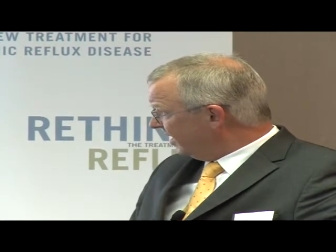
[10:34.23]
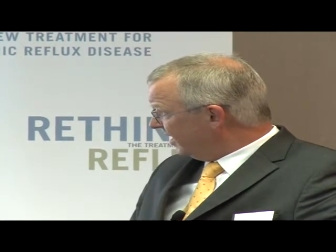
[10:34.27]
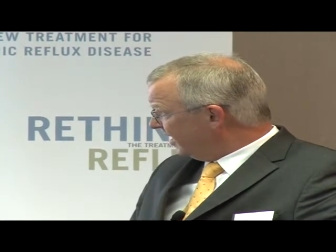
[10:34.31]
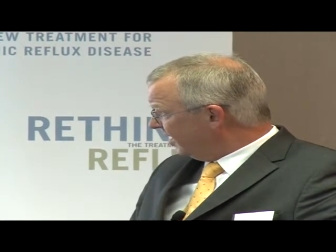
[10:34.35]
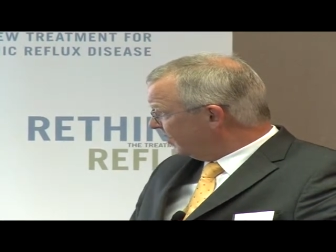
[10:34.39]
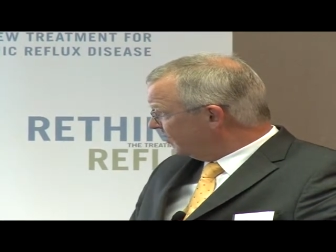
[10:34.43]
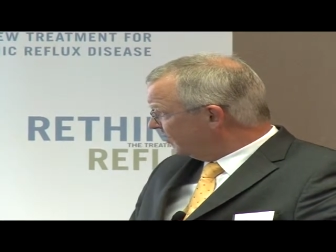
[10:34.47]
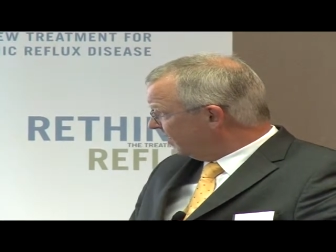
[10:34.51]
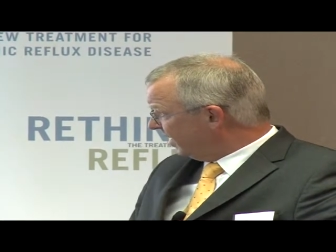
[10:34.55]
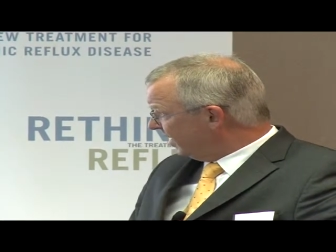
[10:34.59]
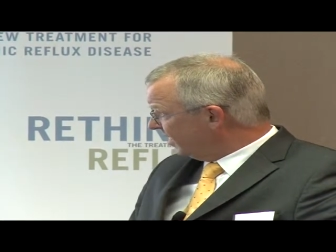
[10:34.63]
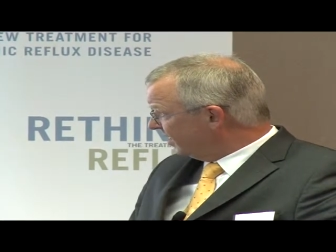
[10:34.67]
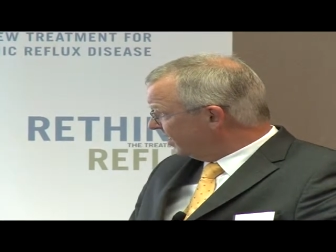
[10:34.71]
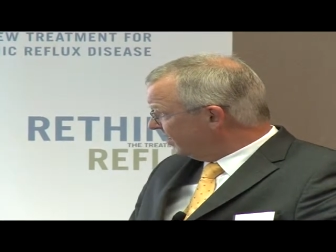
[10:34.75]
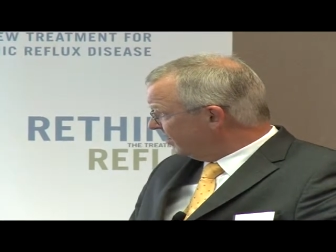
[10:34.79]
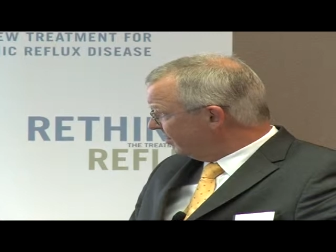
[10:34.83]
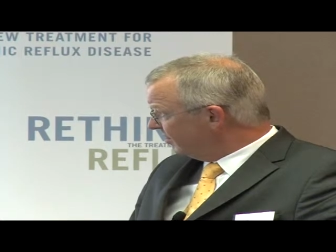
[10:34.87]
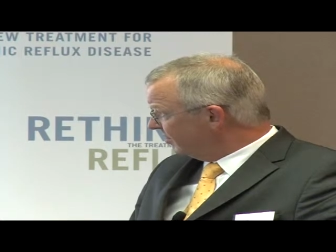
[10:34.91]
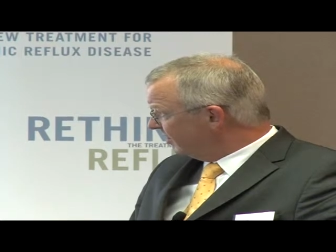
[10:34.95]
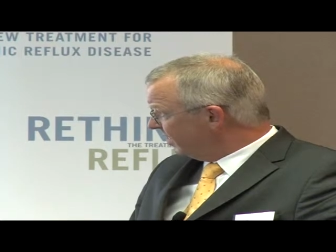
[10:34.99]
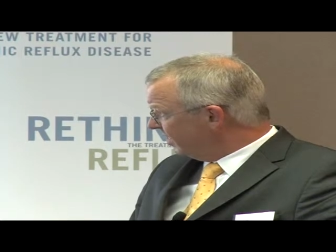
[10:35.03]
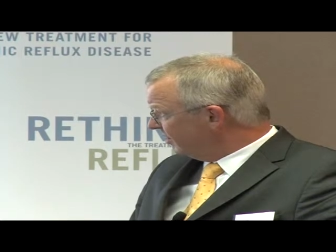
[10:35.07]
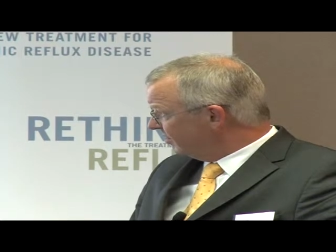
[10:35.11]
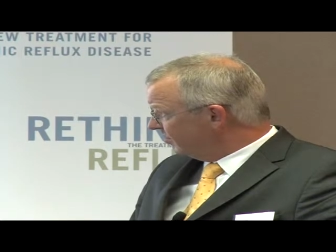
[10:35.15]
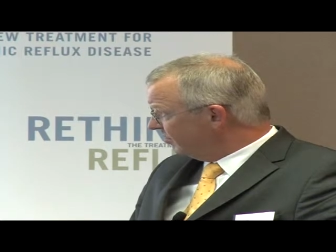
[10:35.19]
Um, I
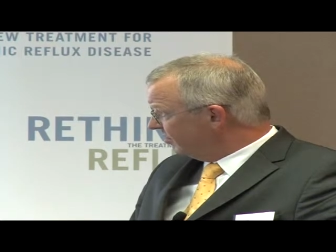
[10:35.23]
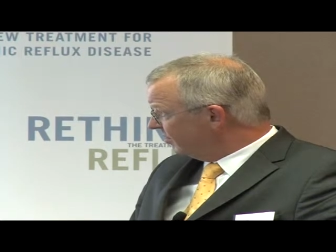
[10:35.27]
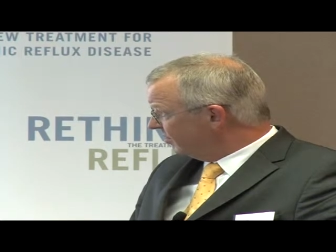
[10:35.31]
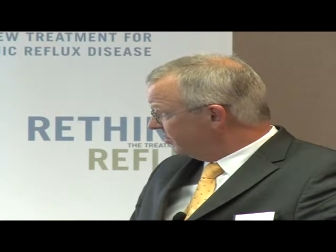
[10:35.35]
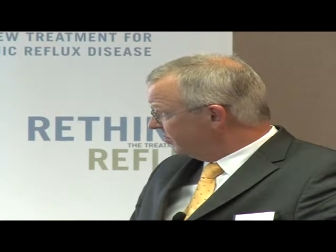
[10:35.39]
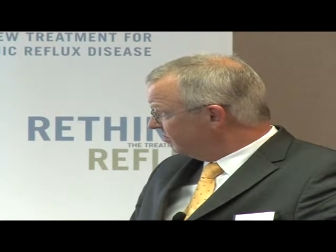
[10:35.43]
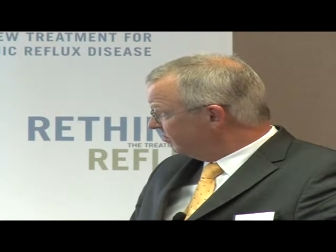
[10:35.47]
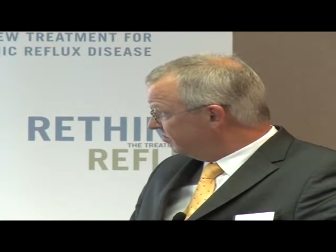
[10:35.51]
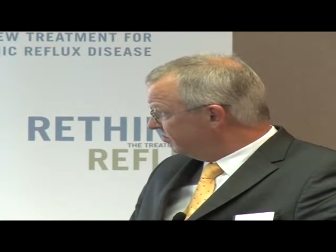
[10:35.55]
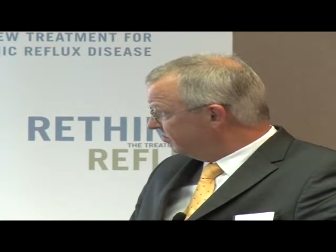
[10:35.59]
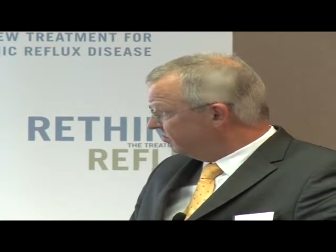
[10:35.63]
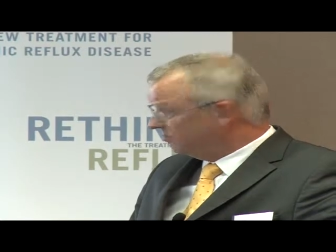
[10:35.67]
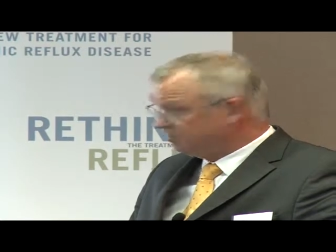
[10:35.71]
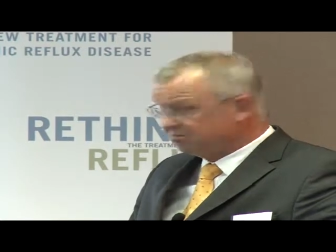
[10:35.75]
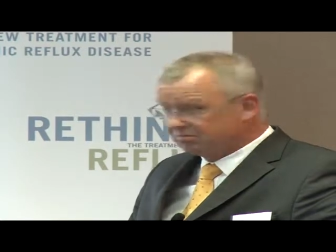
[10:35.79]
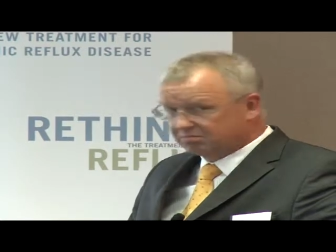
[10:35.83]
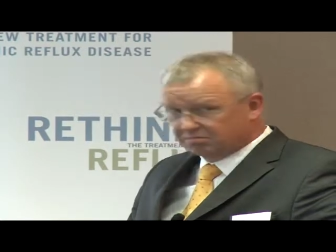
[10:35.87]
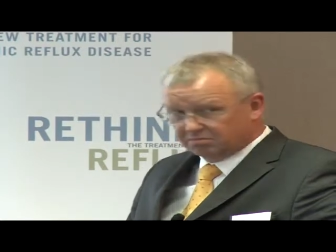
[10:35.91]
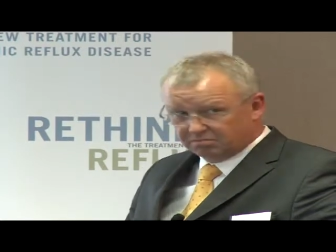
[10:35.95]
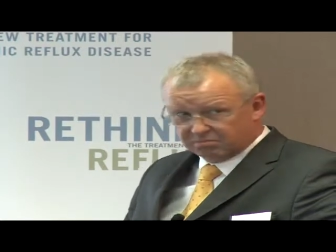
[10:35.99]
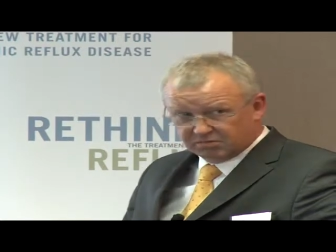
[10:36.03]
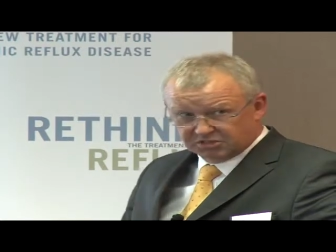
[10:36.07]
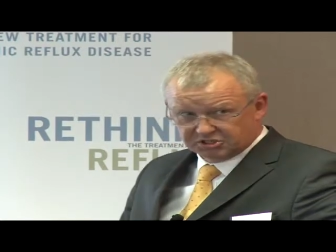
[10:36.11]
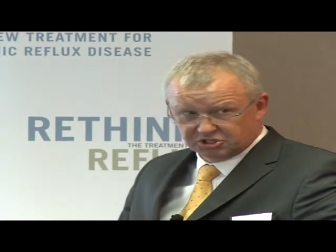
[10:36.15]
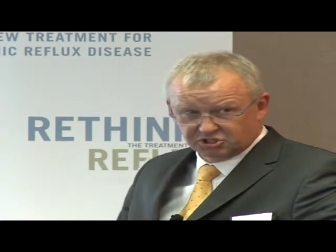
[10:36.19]
think you can do it
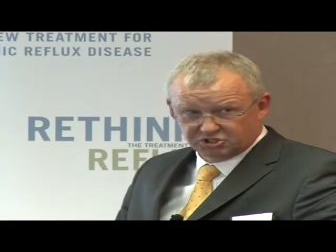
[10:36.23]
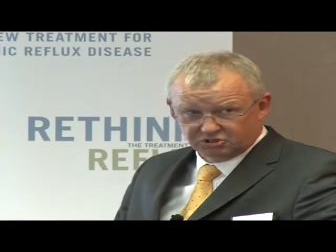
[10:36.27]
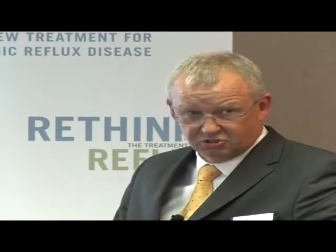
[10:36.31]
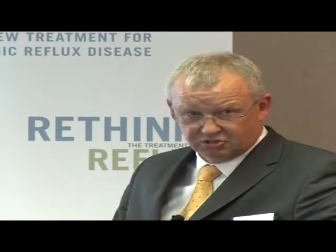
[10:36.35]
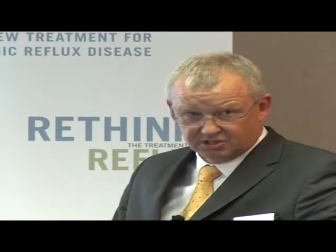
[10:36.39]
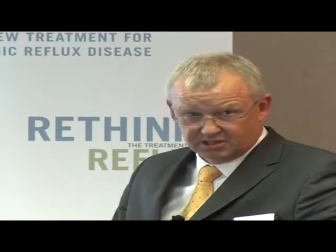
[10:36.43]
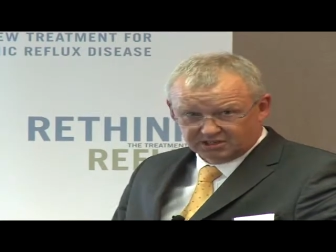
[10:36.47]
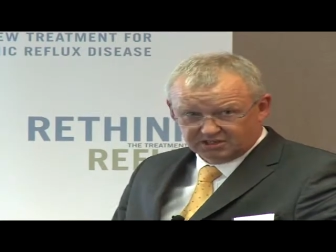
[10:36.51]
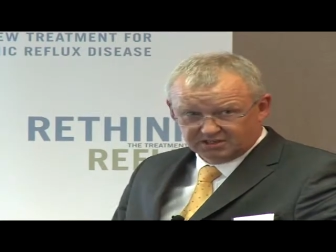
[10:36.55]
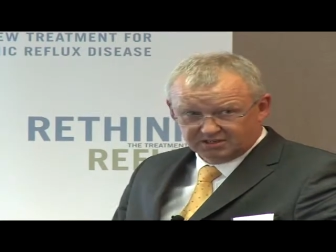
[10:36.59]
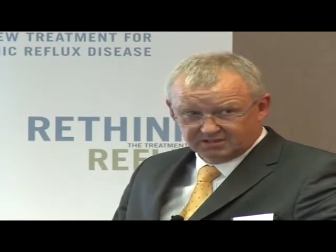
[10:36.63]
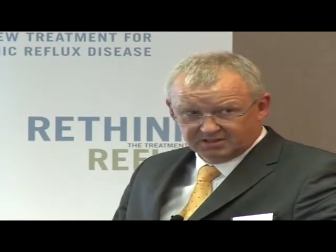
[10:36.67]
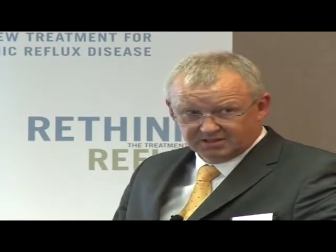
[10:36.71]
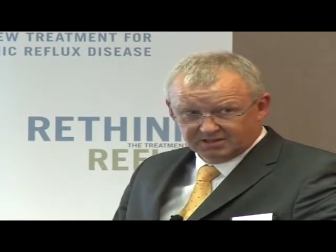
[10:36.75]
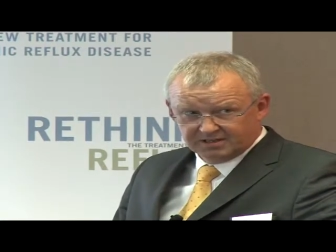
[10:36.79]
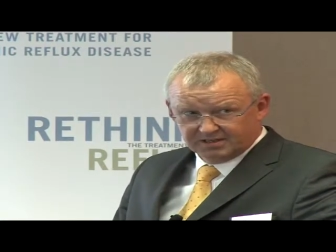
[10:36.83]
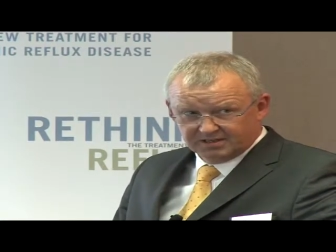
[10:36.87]
much shorter,